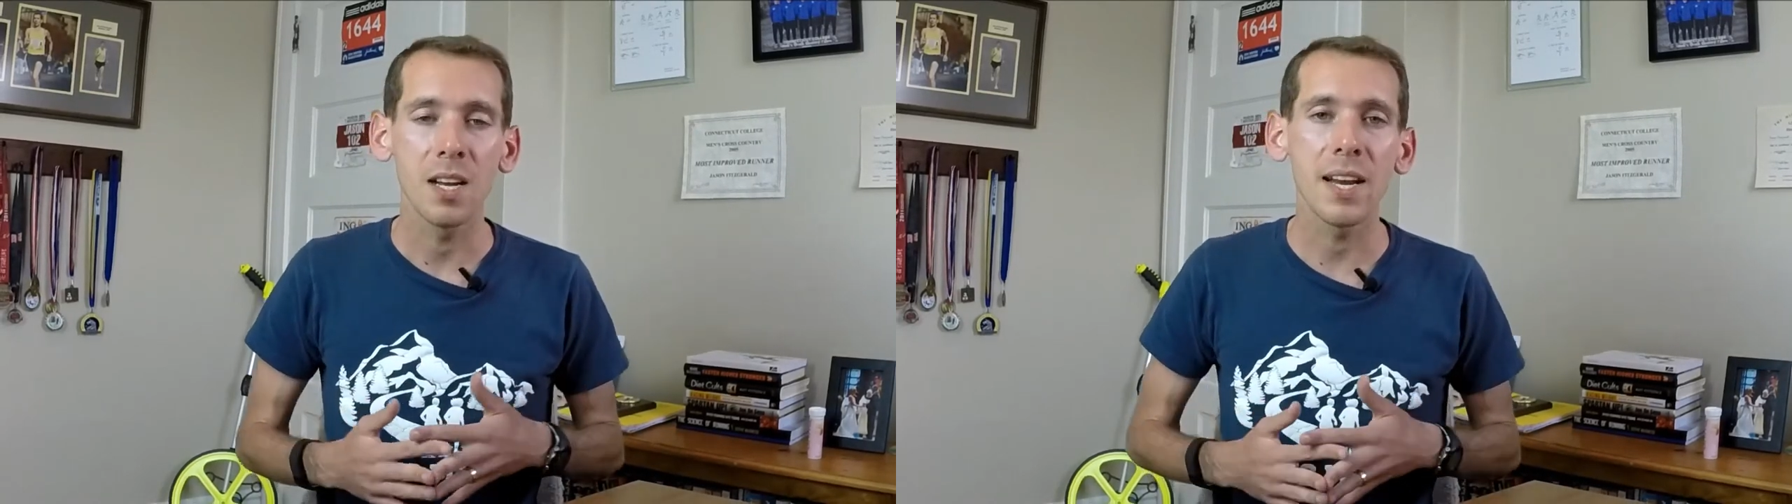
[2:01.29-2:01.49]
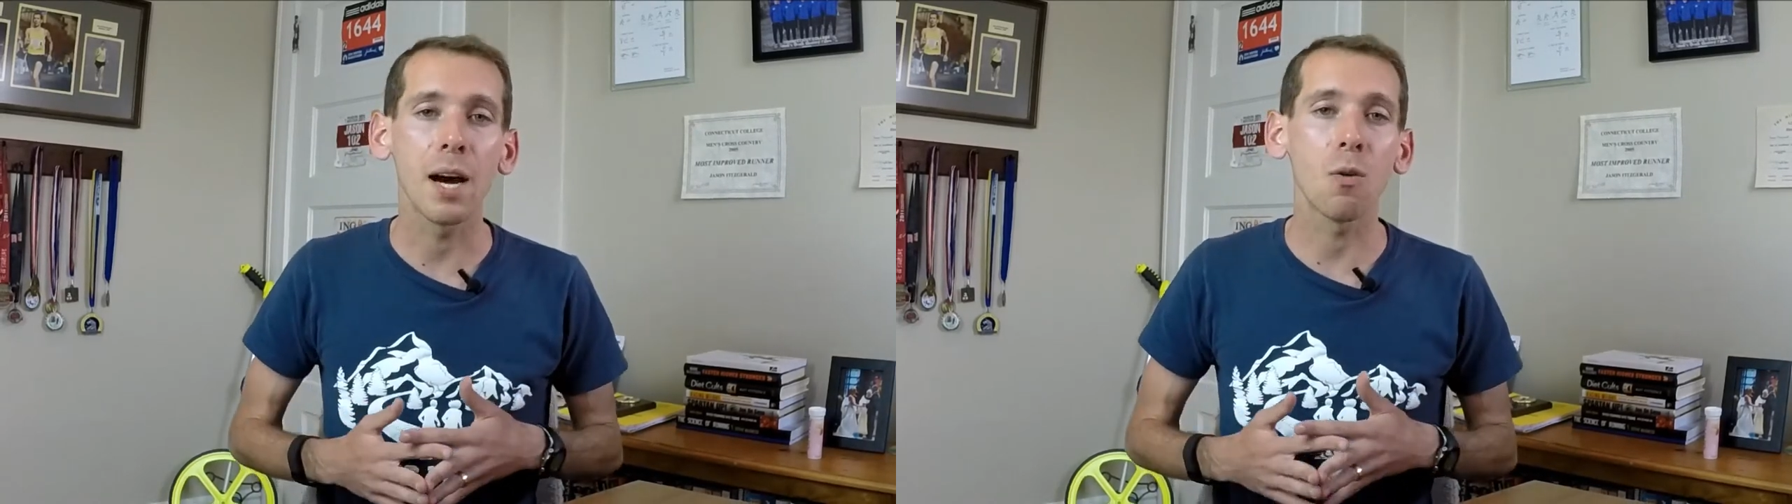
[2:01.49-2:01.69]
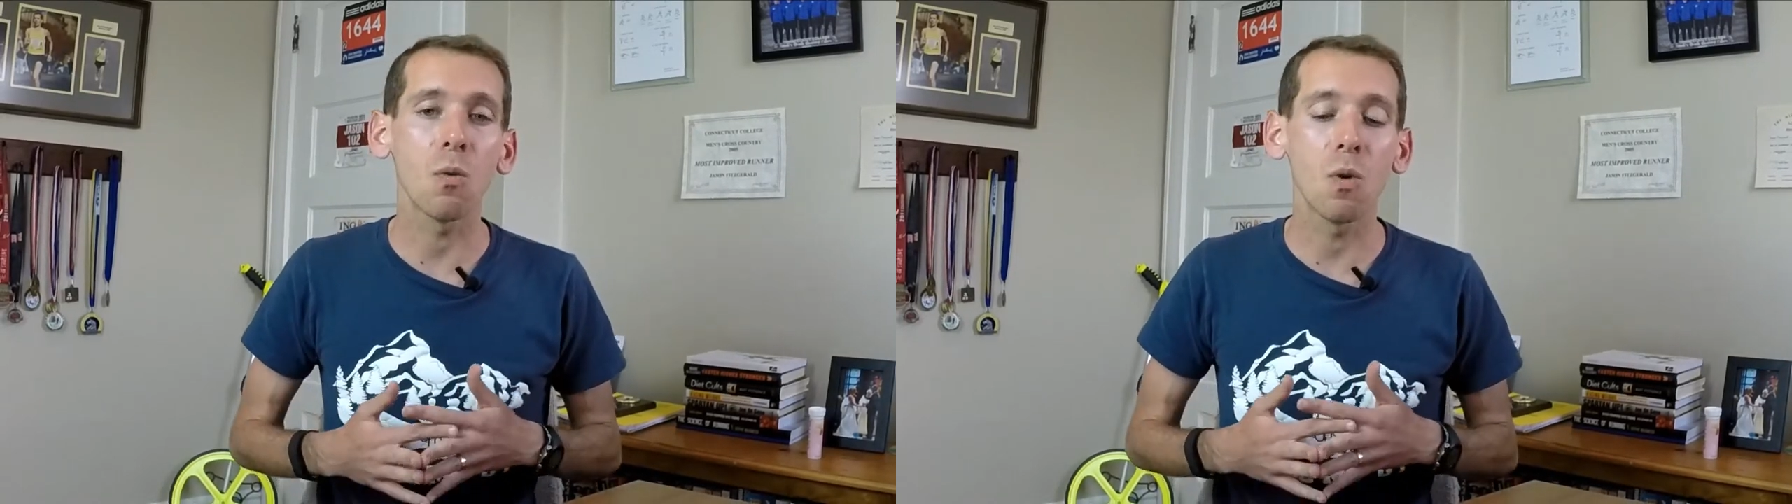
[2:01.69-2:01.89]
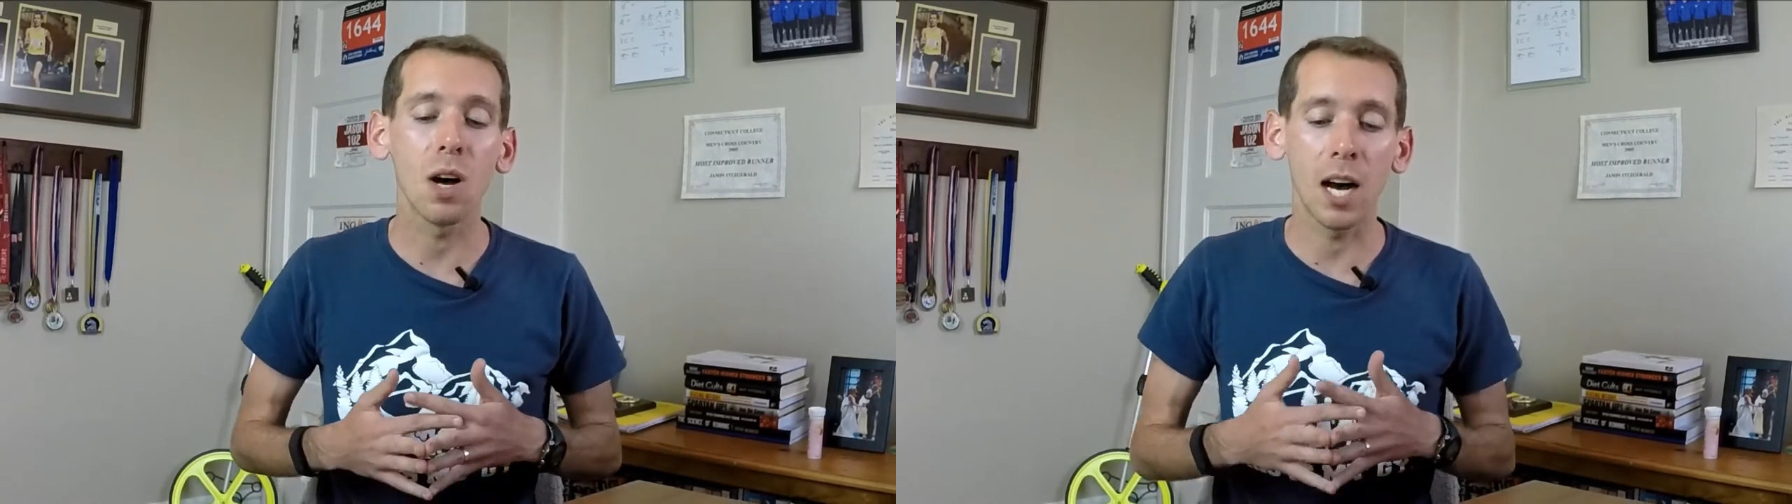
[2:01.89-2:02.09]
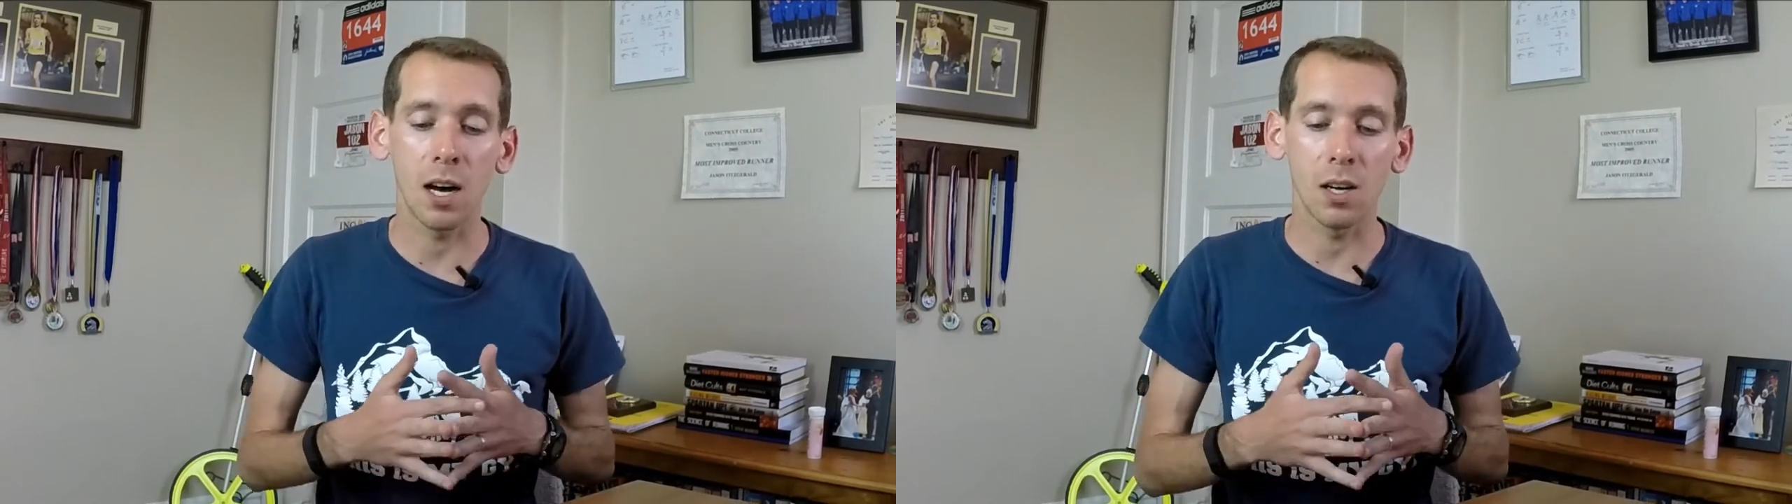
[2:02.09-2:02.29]
Now,
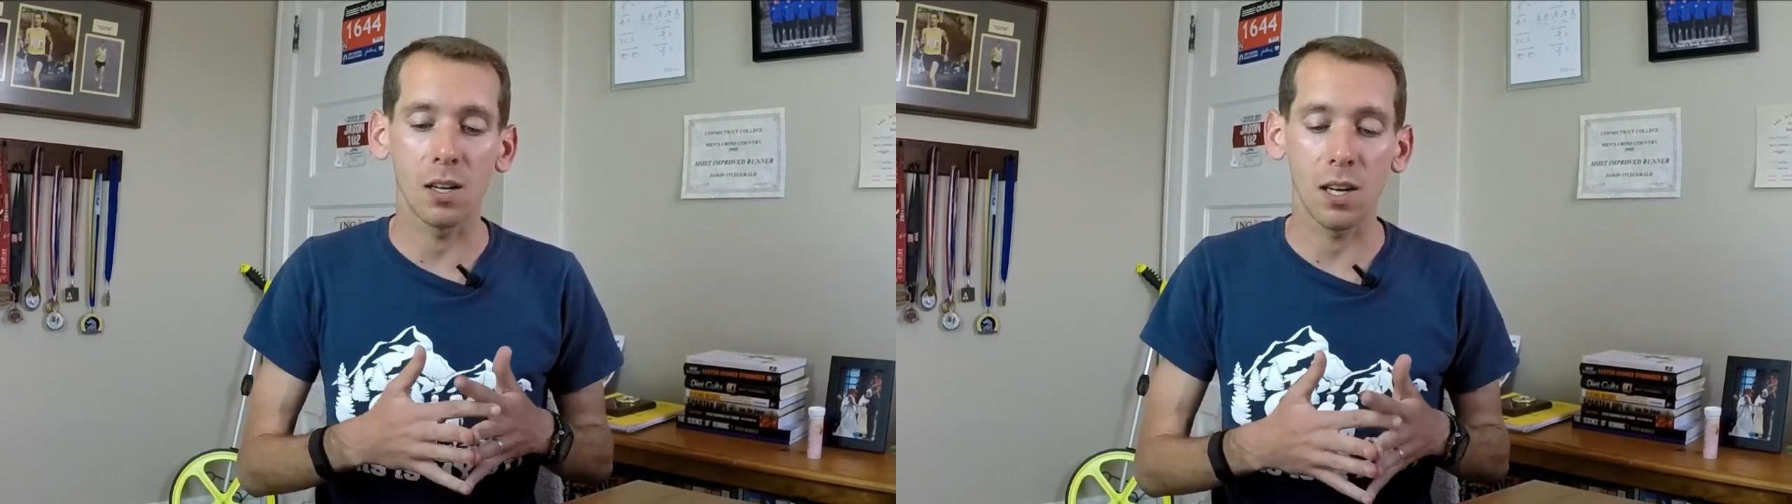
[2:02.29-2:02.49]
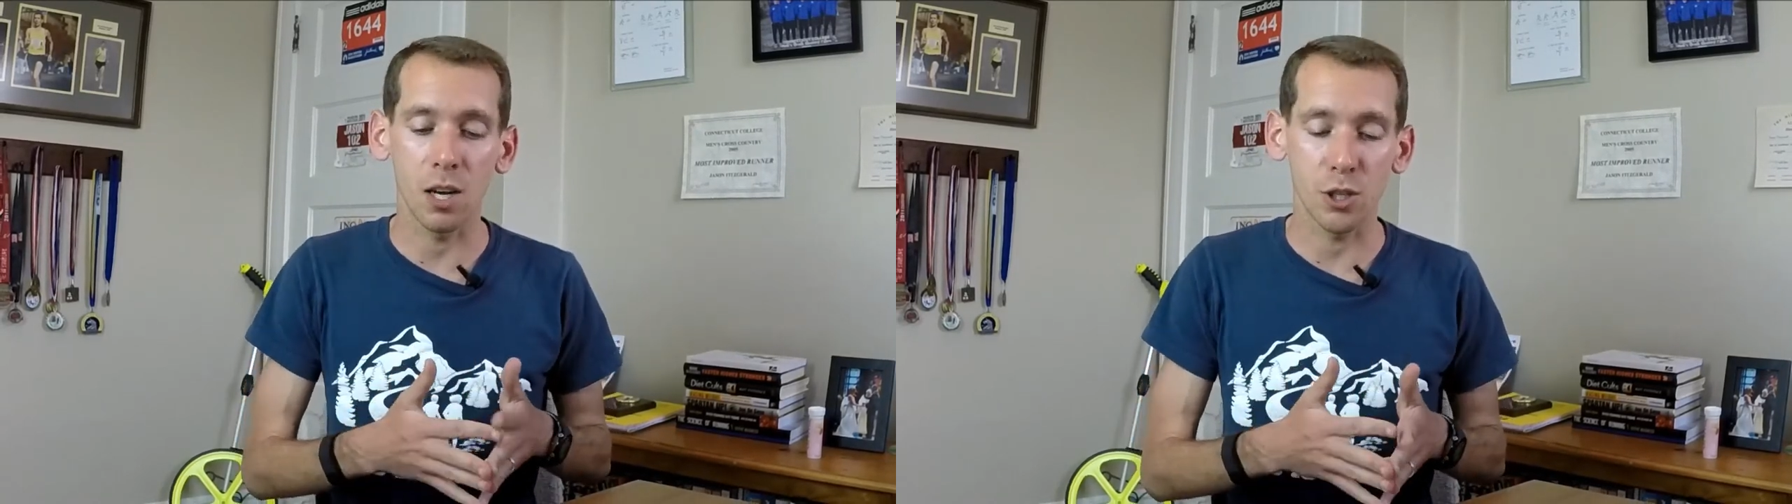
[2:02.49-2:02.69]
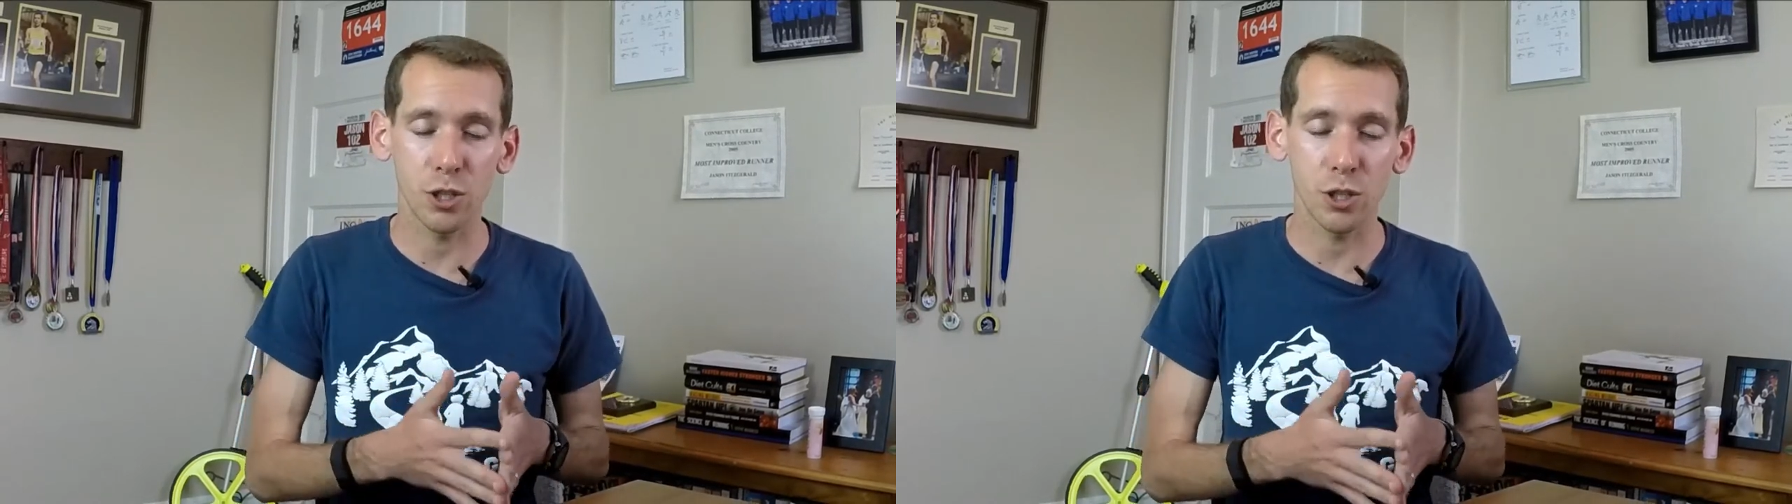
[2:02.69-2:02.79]
a